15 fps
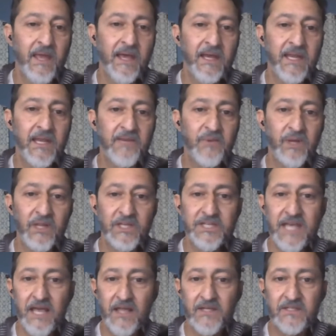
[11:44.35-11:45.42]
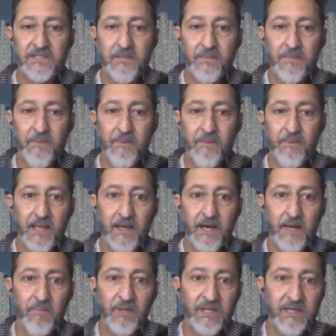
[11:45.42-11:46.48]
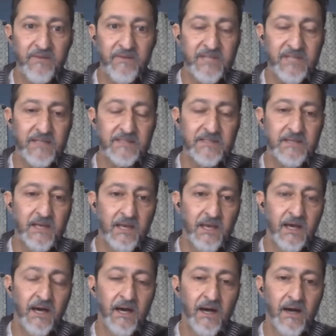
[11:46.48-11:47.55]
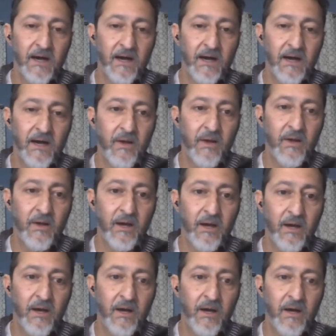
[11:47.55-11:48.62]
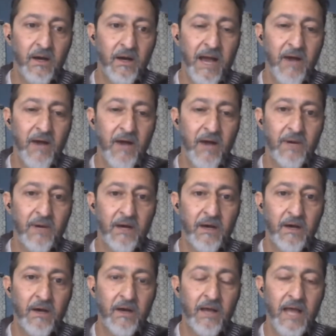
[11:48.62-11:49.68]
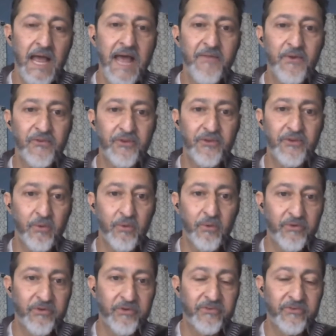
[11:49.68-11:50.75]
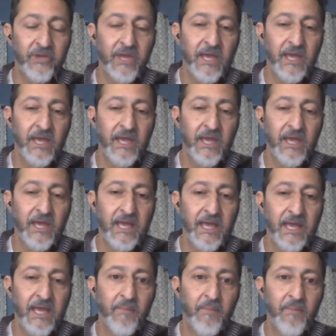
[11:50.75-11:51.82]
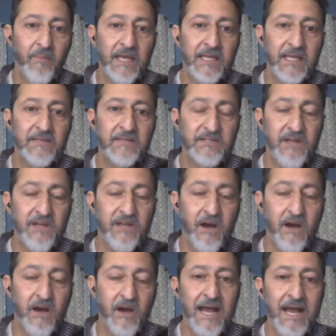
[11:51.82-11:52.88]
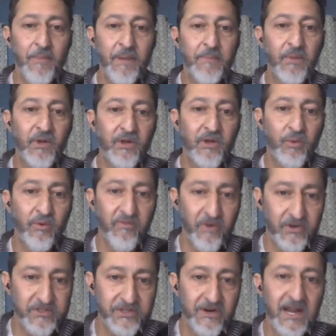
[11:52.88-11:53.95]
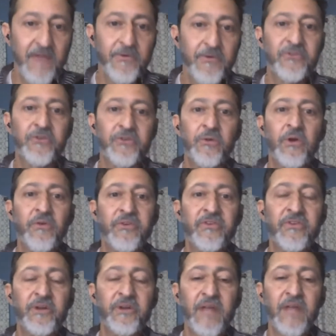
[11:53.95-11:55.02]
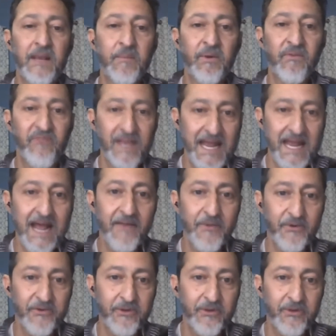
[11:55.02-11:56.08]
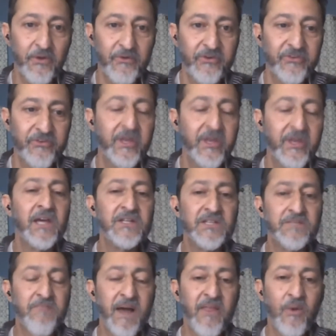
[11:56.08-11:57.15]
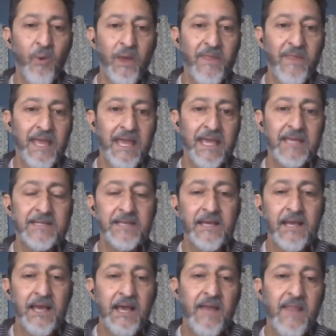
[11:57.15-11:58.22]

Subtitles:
And he really challenged some of my belief sets about atherosclerosis. And he talked about how people can reverse their atherosclerosis and they can prevent atherosclerosis just by the way they ate.